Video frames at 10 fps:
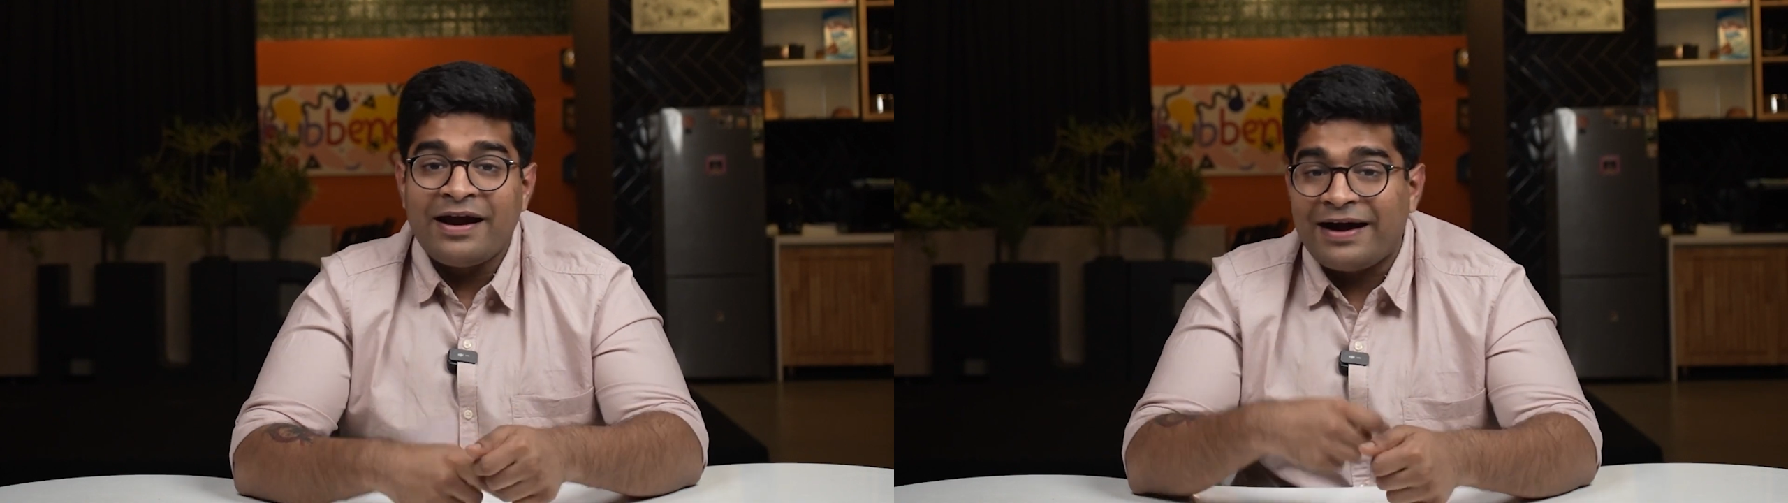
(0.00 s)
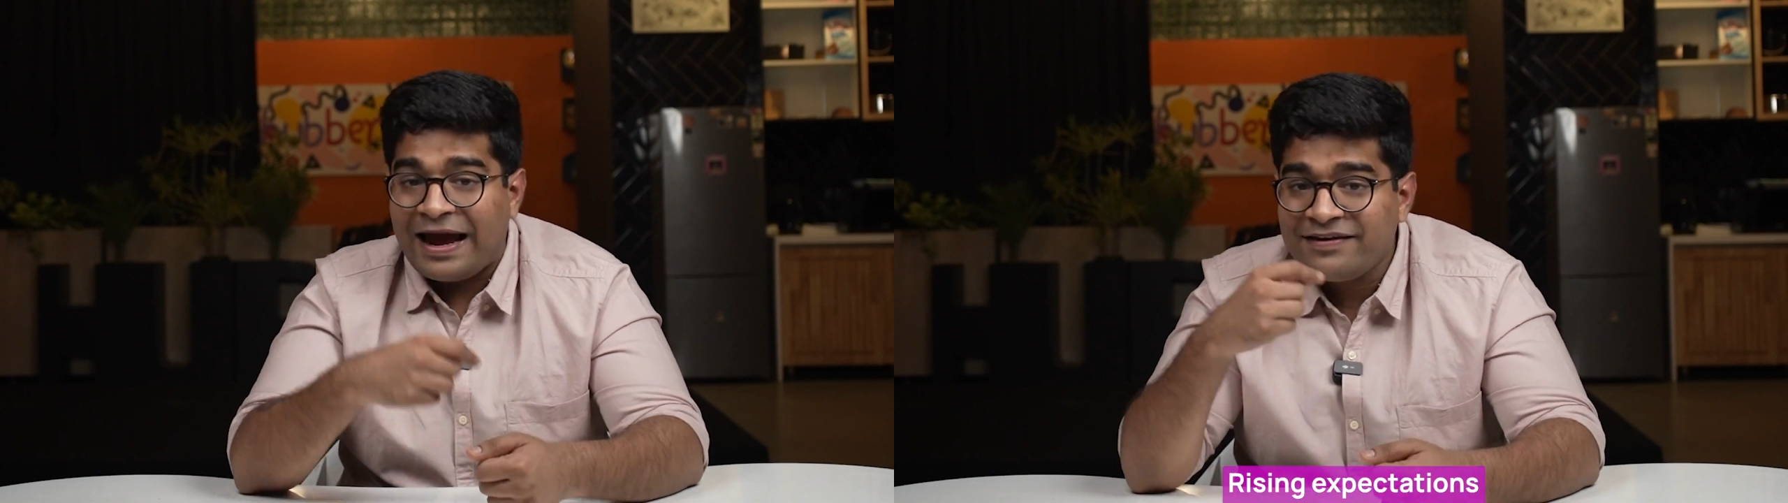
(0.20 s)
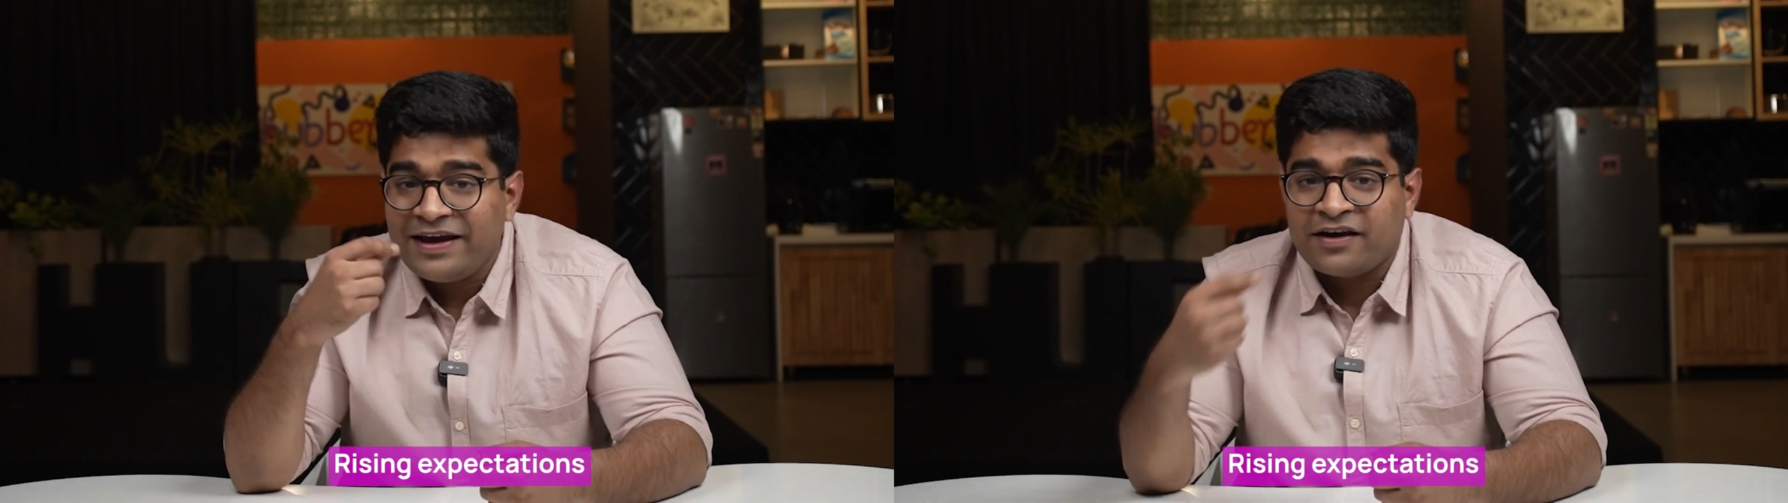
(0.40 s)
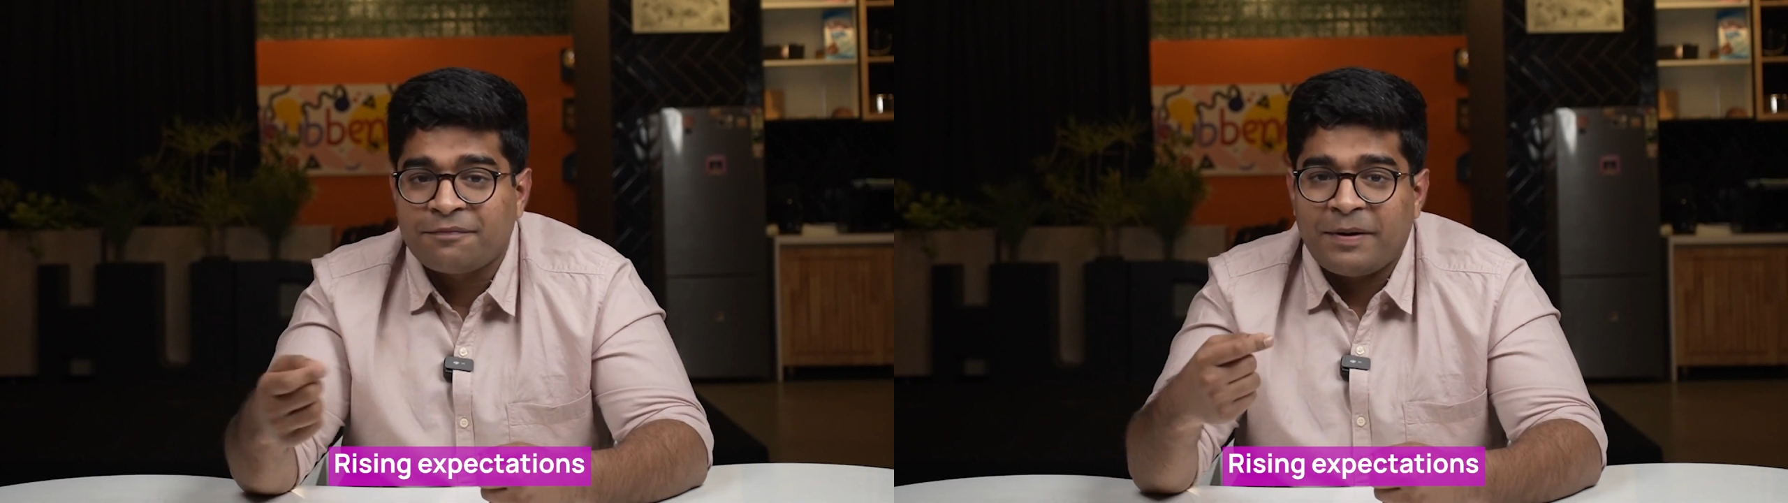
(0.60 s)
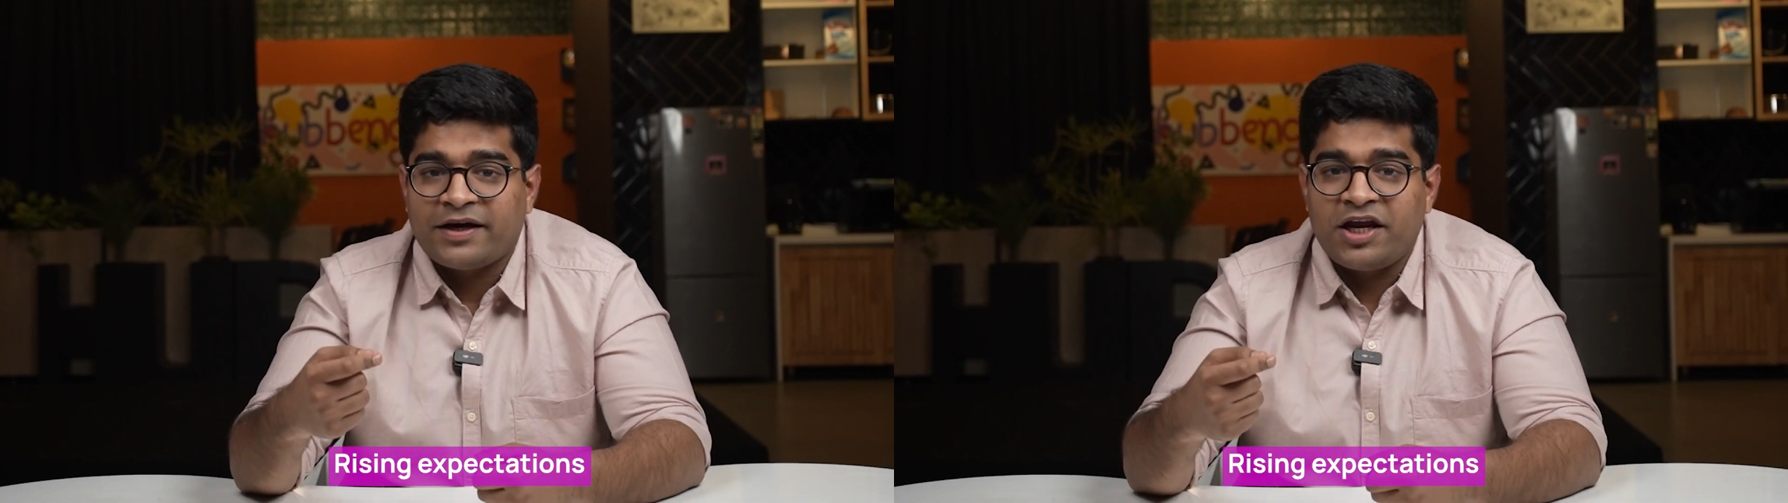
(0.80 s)
rising
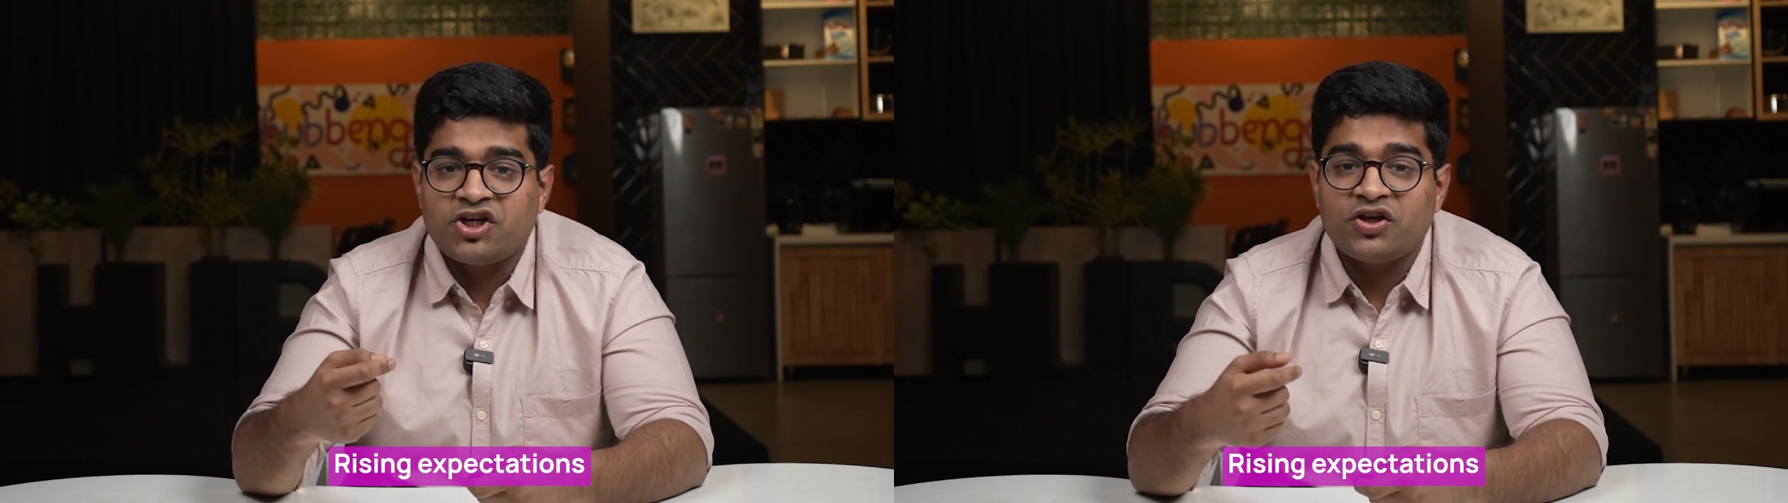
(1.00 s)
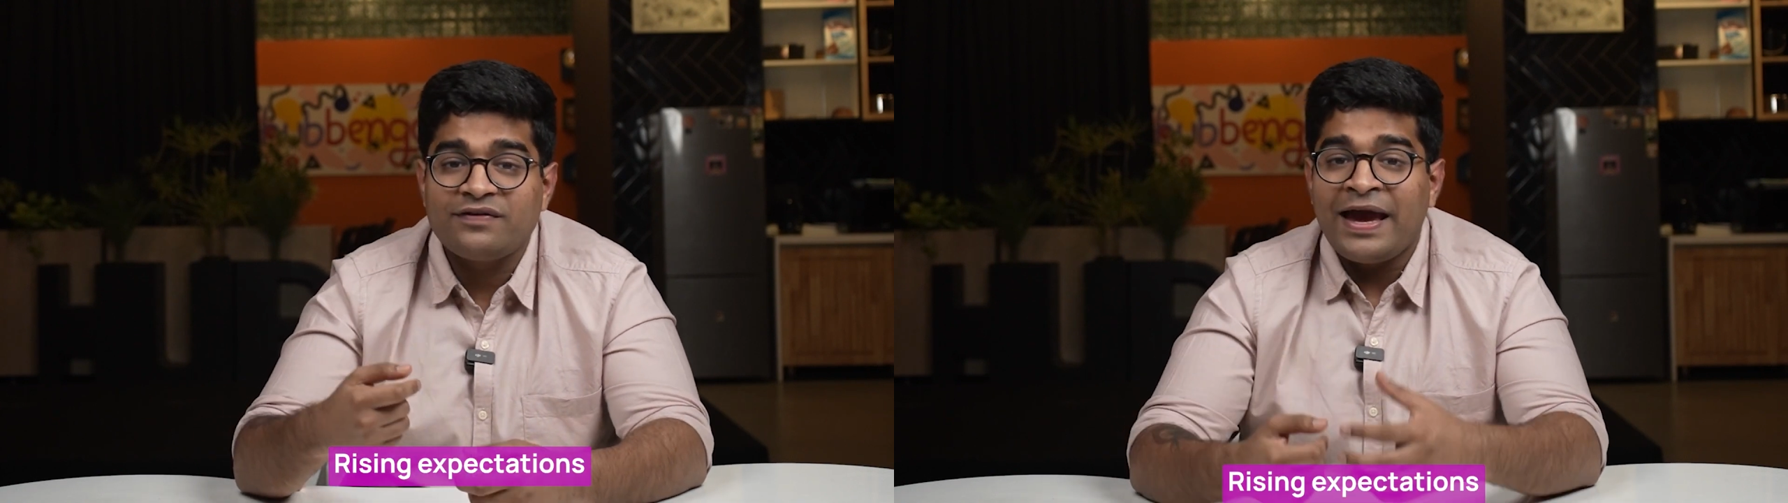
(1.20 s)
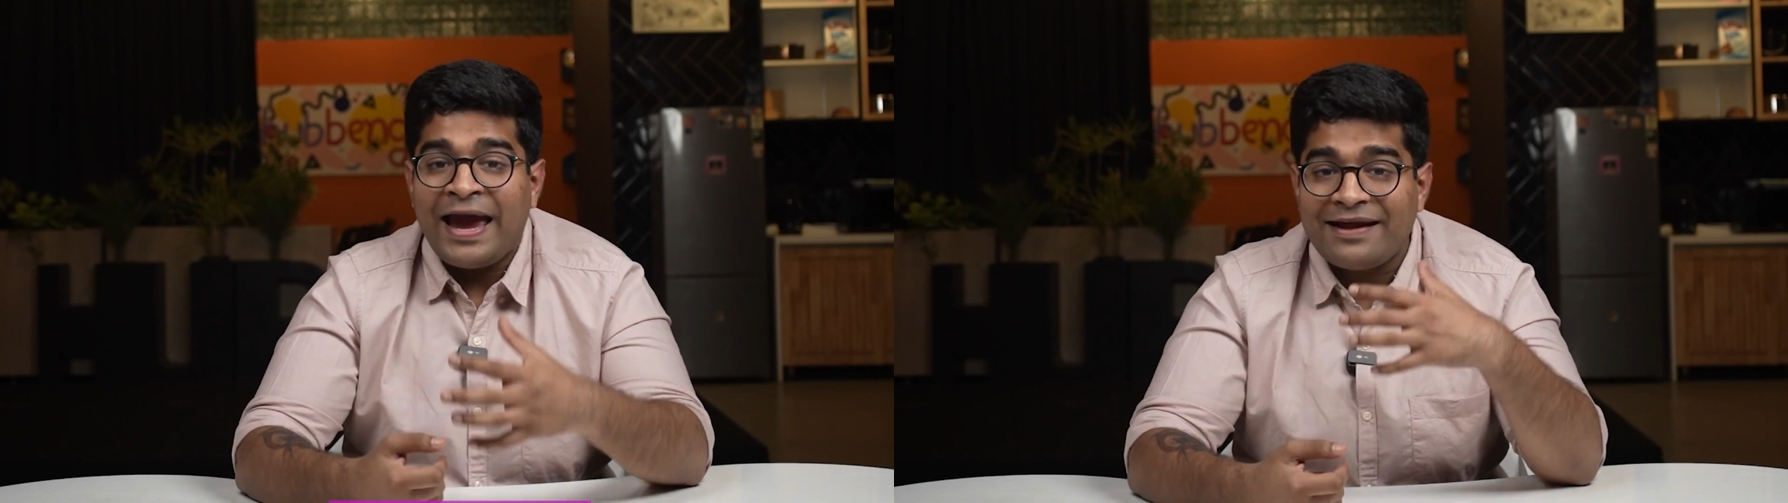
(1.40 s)
expectations,